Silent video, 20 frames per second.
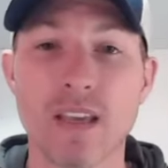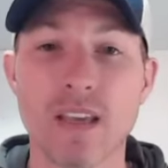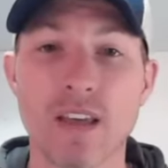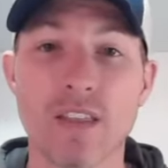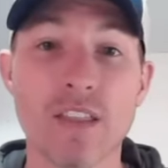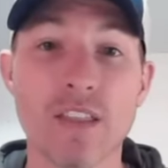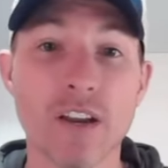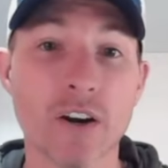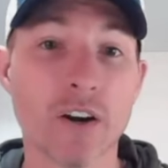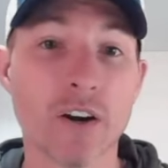
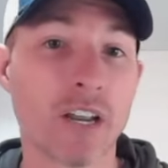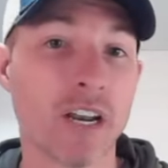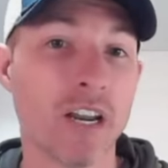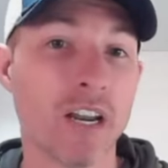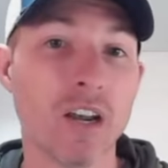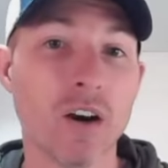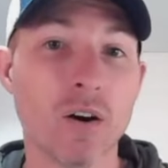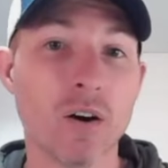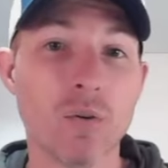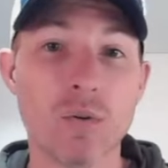they're going to
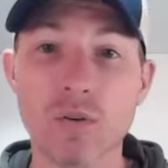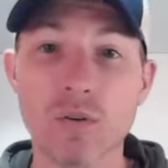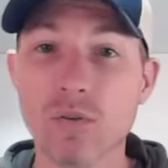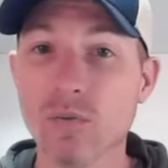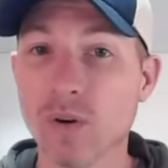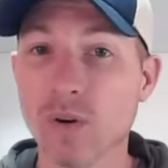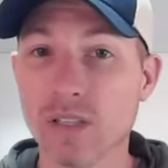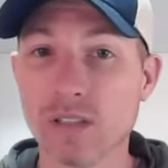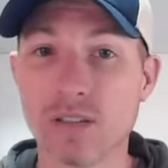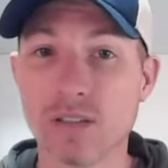know, well,
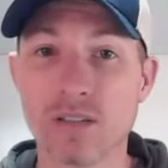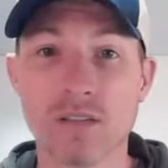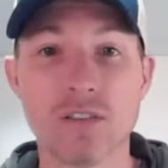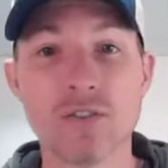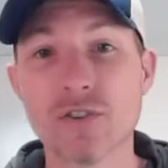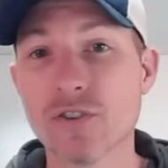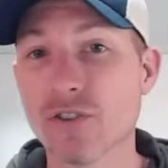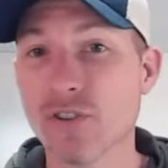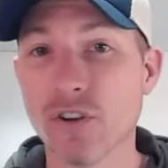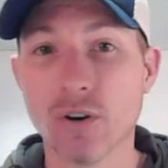what's
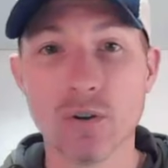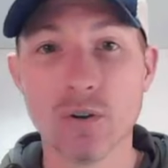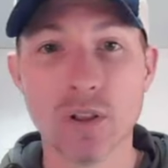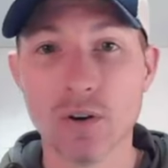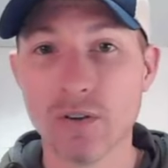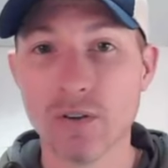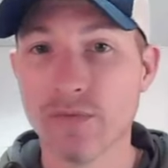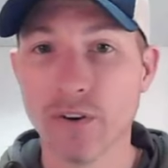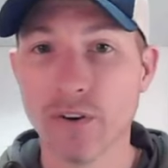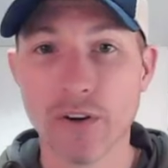your snow
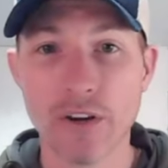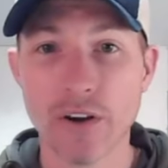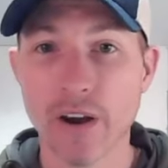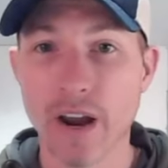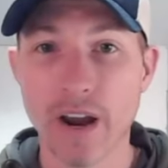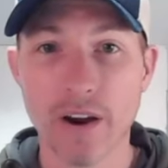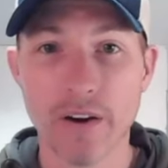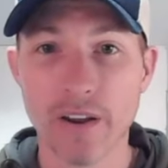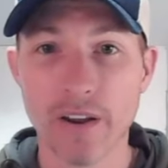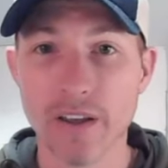load for your
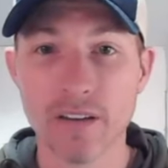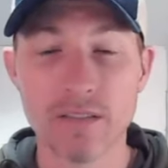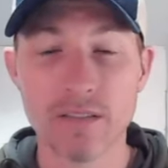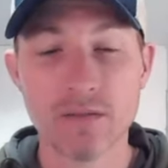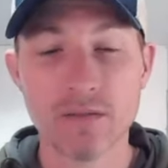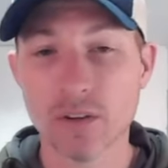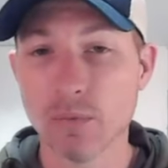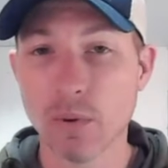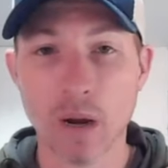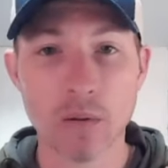area?
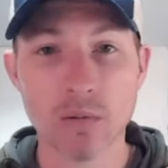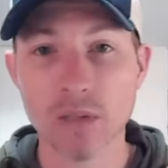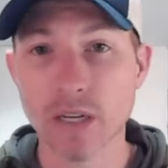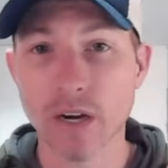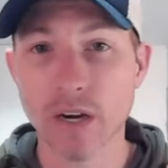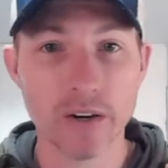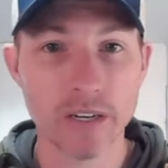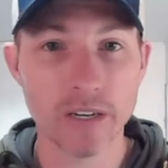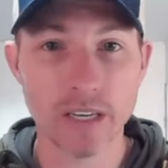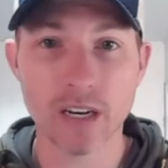They're probably
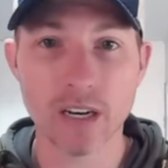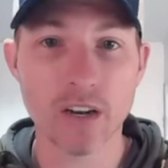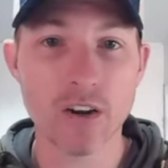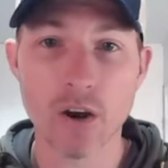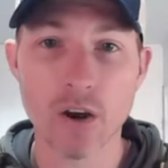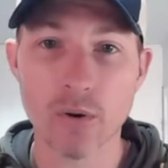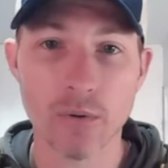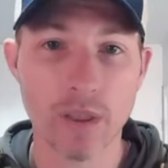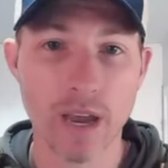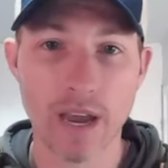already going to
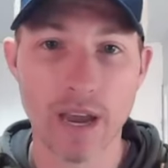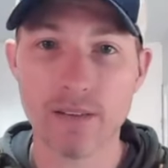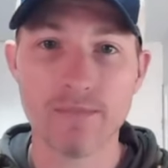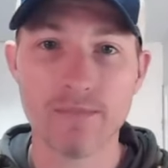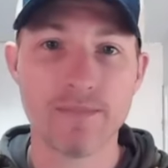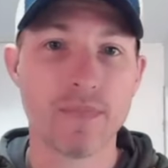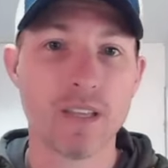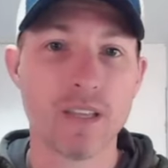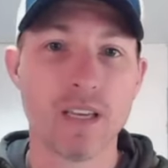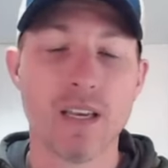know that.
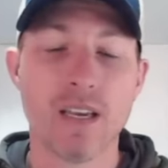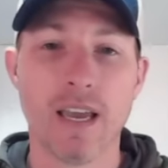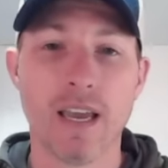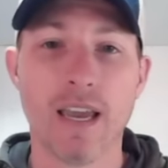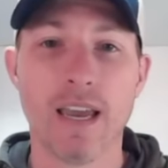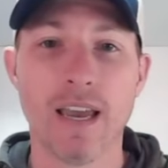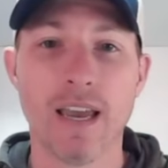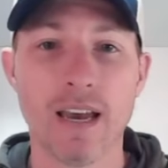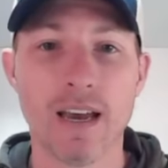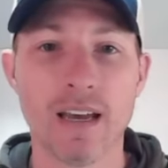
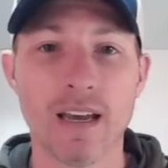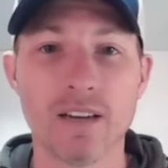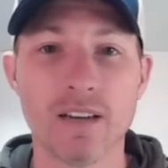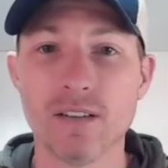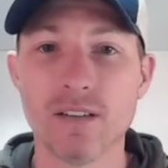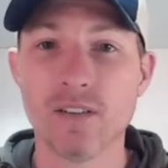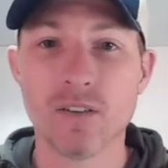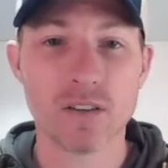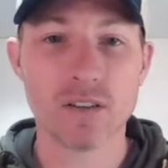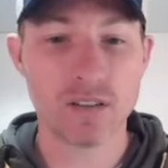And
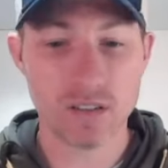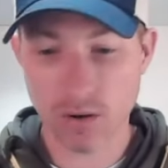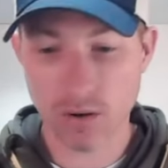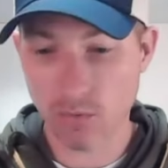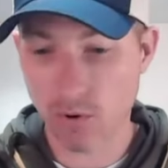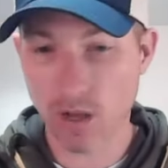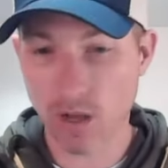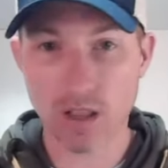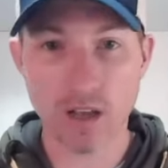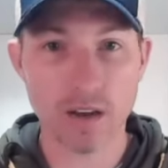you could say,
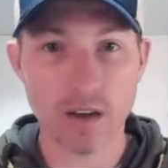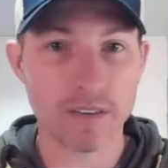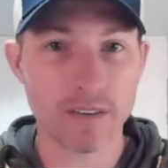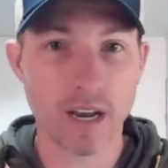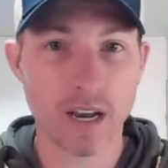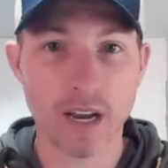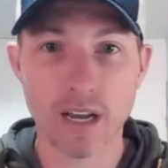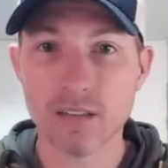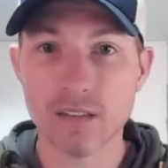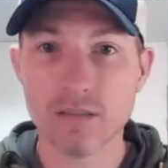well, I've
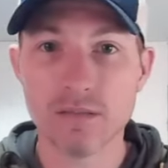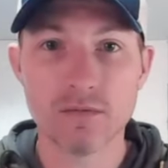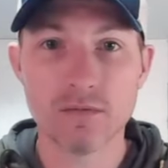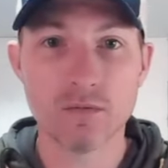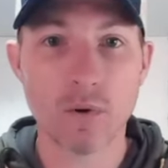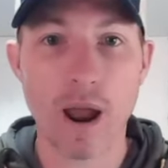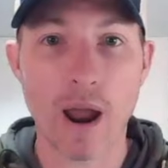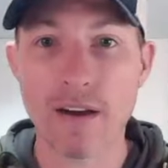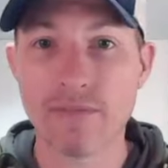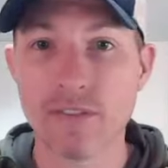got
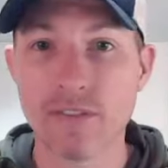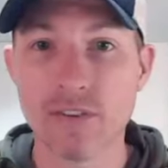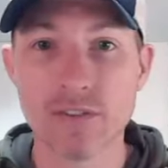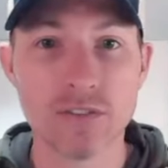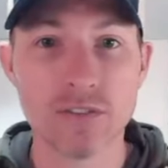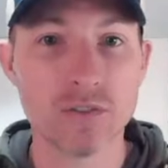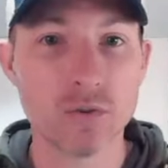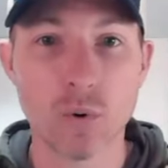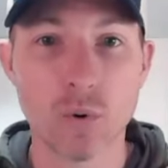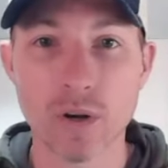rafters
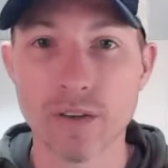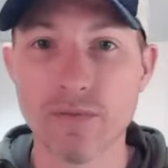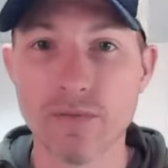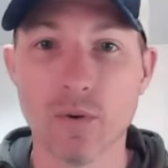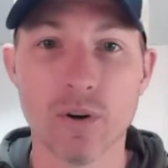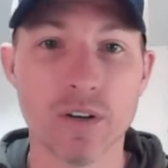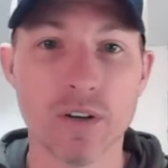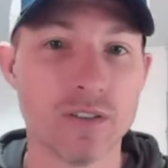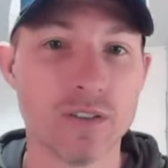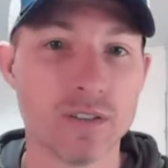at
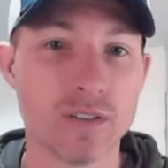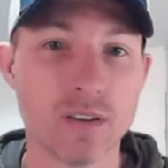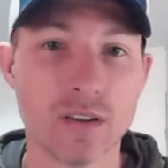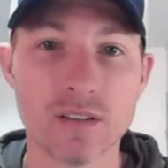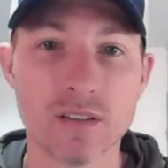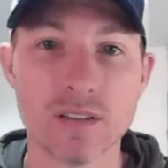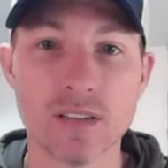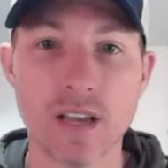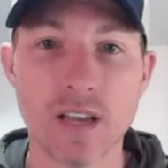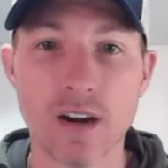24 inches
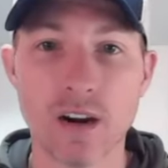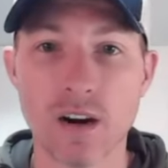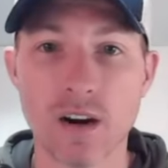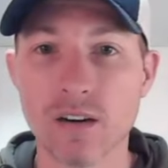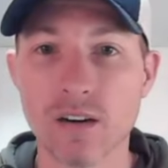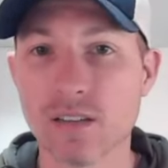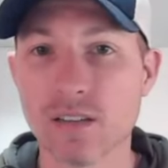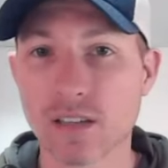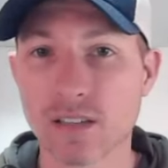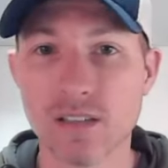on
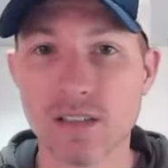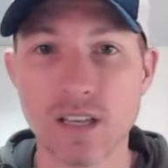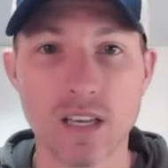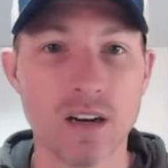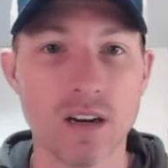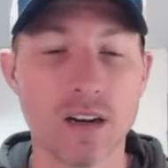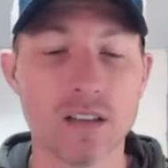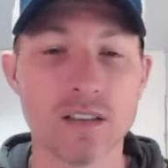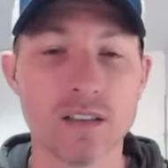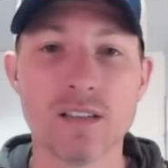center,
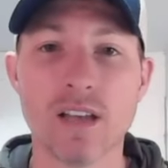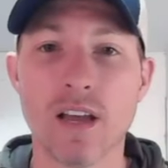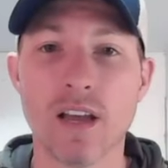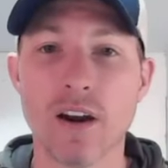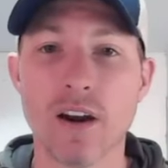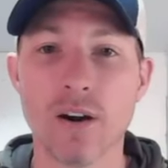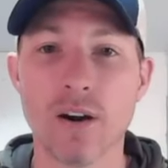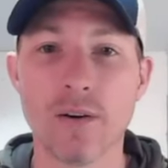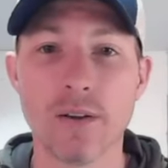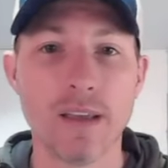16 on
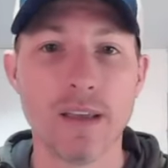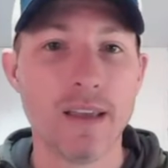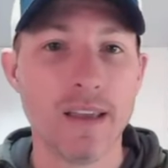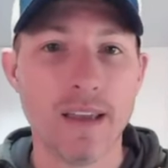center,